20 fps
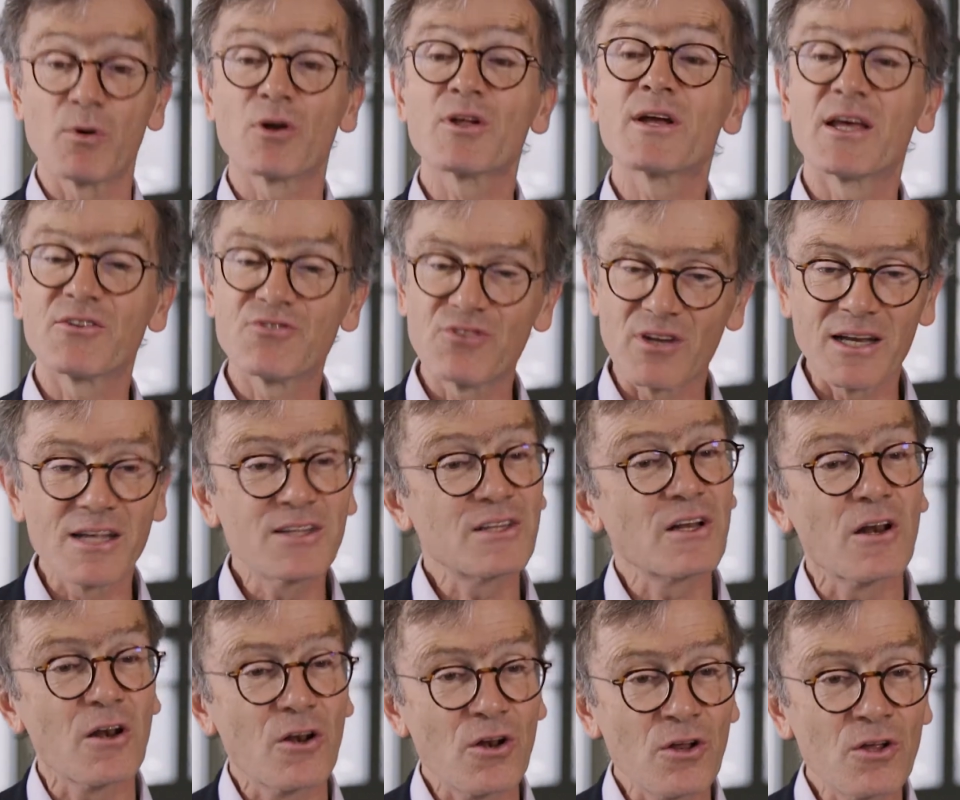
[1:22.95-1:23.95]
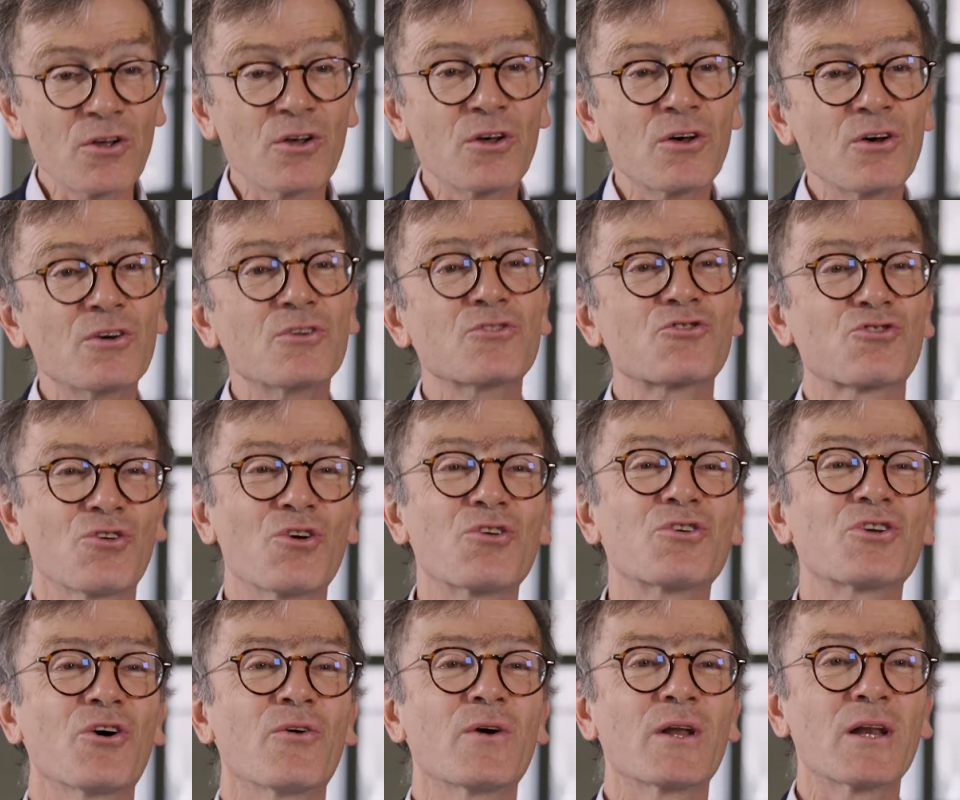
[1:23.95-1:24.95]
gets a little
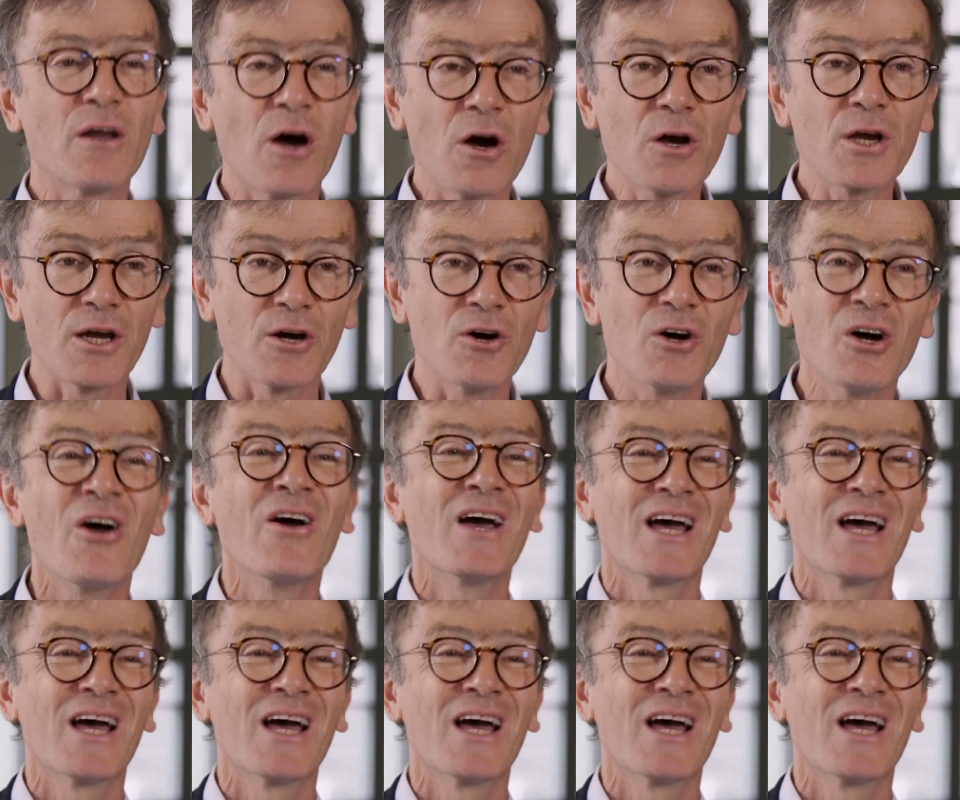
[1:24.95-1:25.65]
shorter and longer,